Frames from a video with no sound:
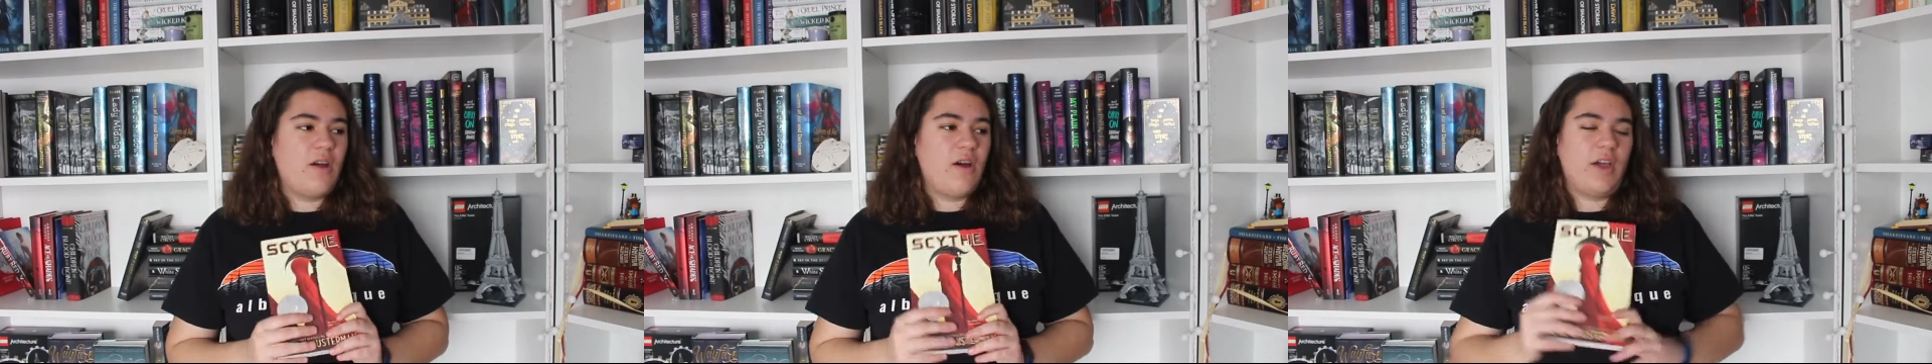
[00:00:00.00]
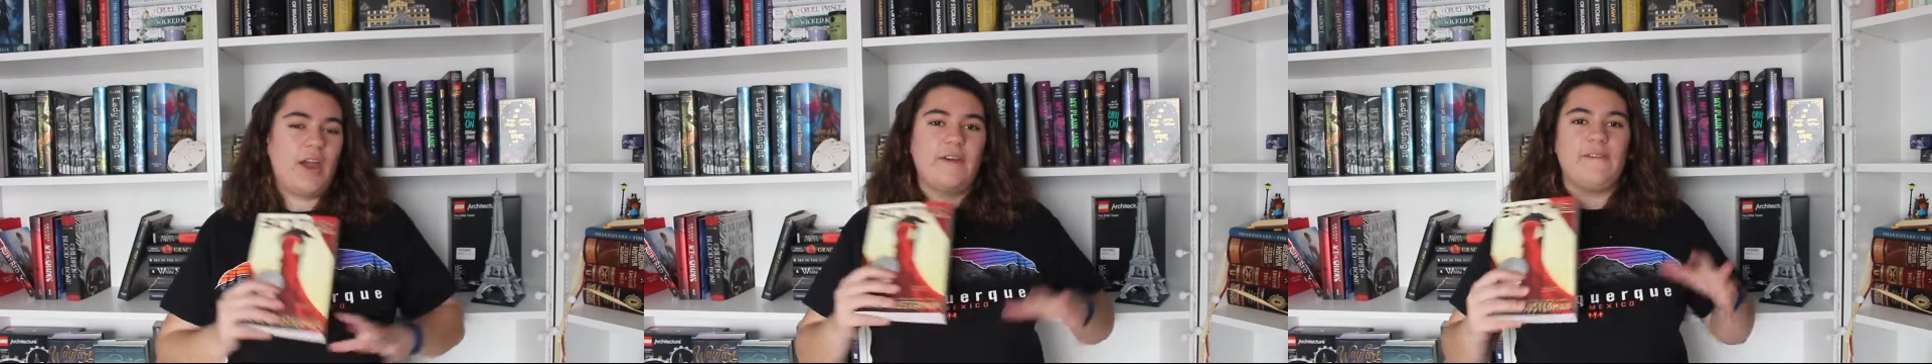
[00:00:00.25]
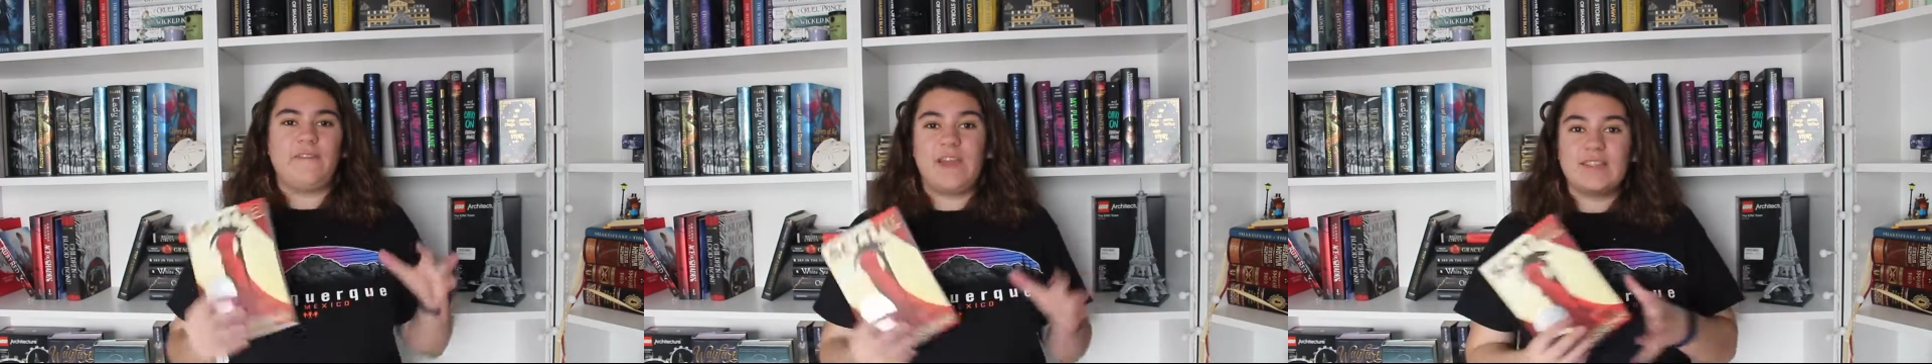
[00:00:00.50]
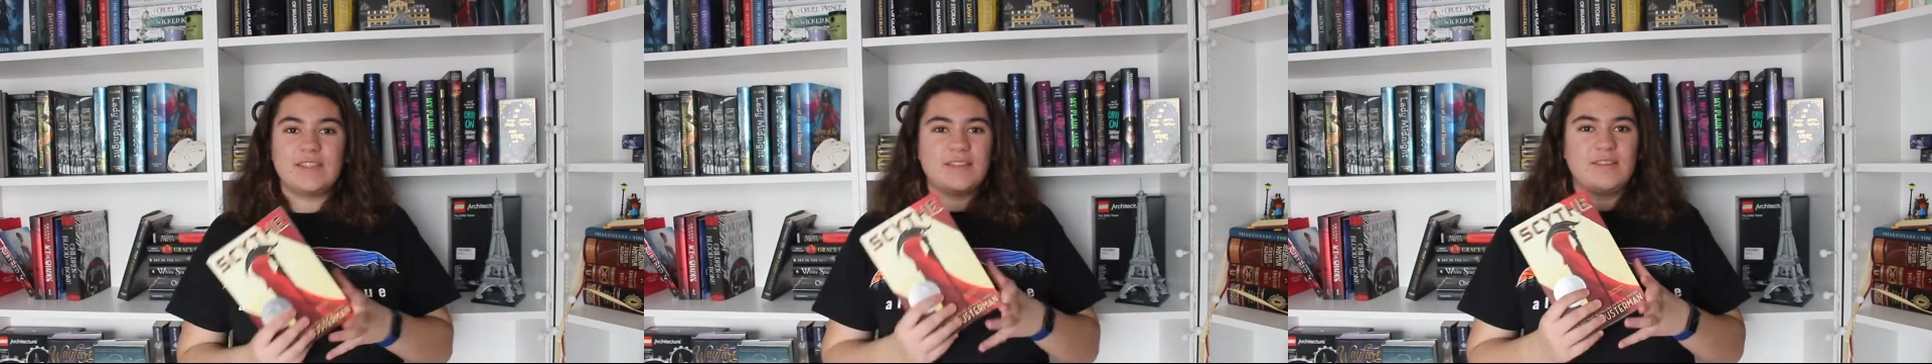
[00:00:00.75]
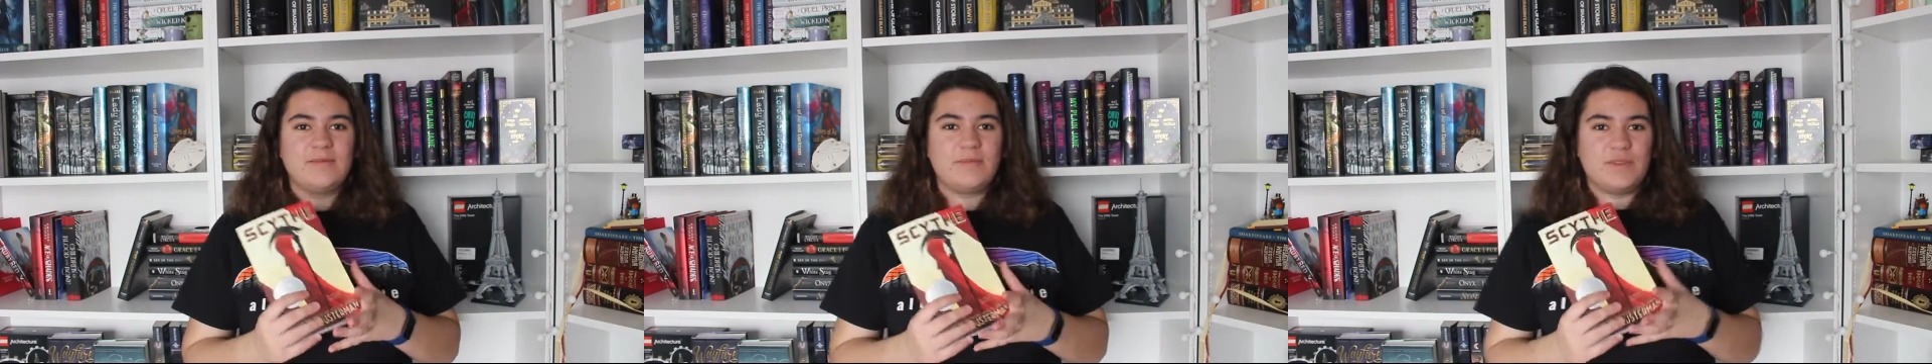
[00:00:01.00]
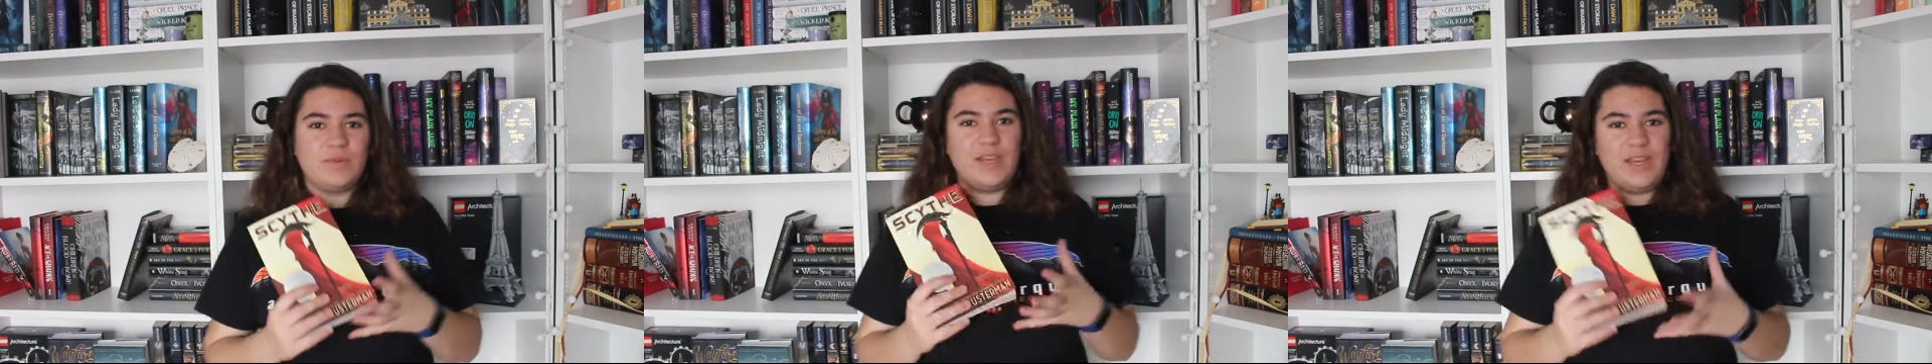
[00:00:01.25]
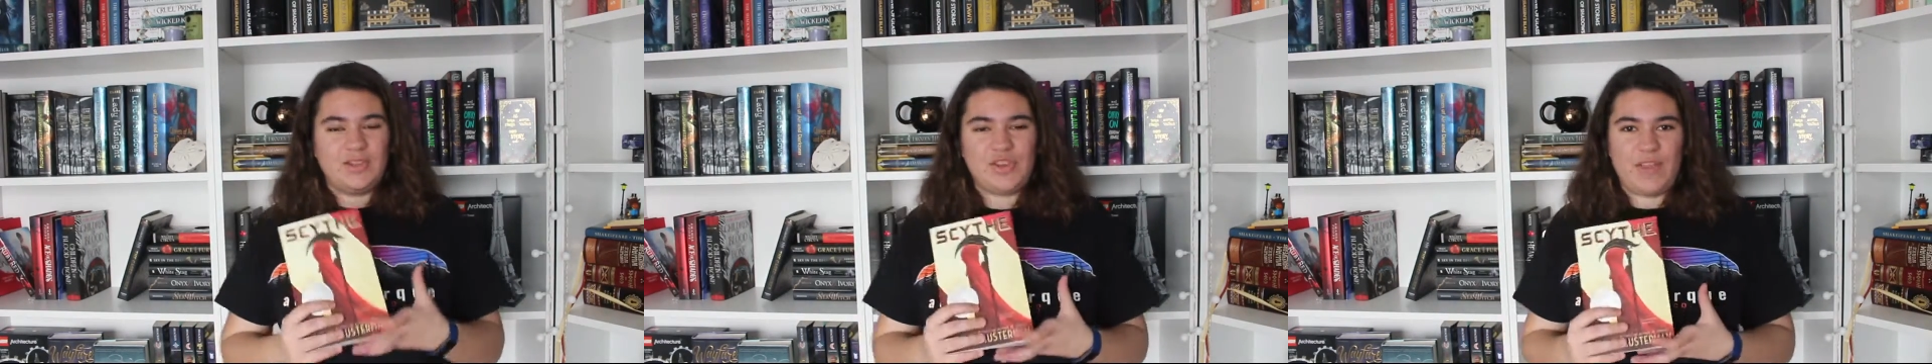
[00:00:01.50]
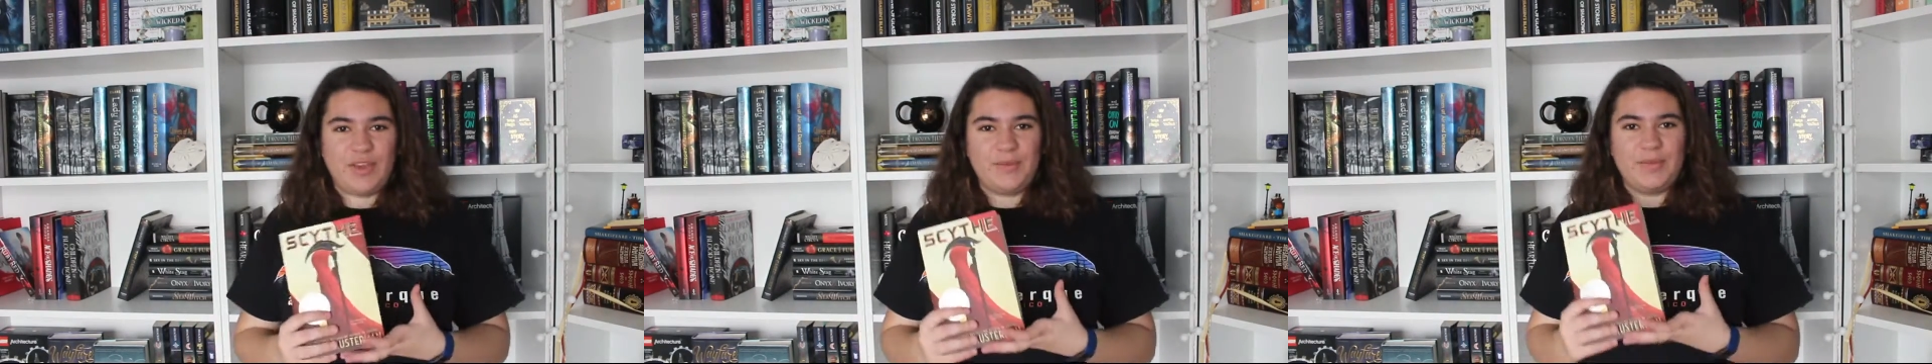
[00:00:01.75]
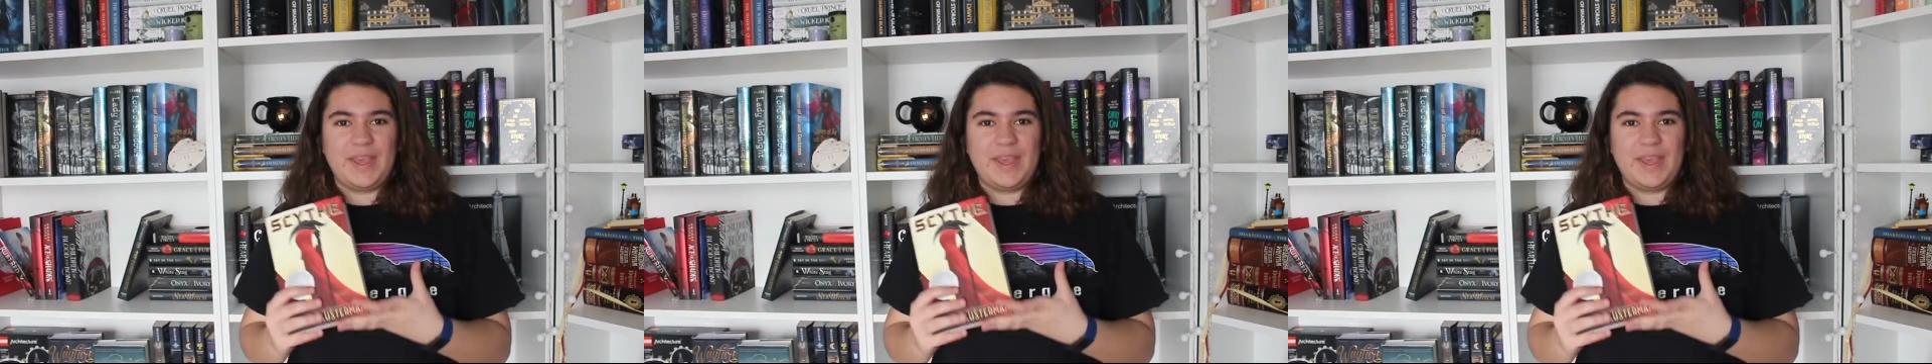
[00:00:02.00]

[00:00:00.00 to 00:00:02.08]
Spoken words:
are at a fight between each other